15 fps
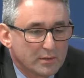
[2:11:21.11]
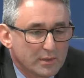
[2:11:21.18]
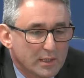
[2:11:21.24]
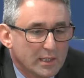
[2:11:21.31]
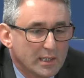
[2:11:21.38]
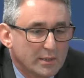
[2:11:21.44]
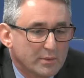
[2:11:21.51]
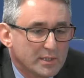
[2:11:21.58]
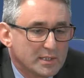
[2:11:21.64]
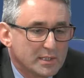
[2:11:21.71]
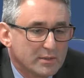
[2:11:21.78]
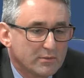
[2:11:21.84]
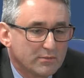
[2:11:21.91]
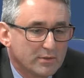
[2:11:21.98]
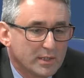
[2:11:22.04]
a lightweight
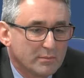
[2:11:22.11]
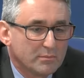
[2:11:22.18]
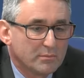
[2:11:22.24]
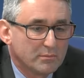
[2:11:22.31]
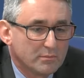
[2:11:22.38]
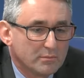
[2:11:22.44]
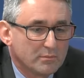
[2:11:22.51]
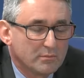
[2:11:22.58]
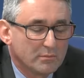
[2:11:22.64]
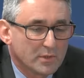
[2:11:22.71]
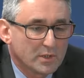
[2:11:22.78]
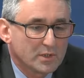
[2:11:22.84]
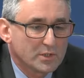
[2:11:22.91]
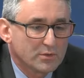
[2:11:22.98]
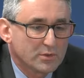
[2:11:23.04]
steel frame
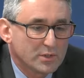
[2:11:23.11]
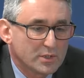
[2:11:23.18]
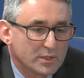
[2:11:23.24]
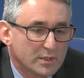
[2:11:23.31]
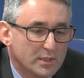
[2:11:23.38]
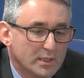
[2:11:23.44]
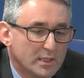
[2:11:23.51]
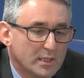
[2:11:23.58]
construction.